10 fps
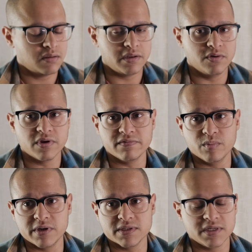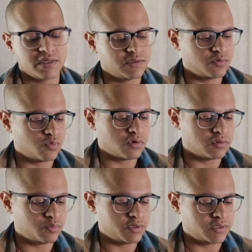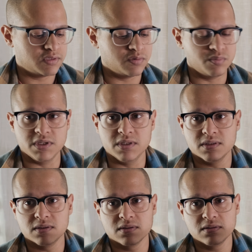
I don't have the biggest hands in the world, but to me,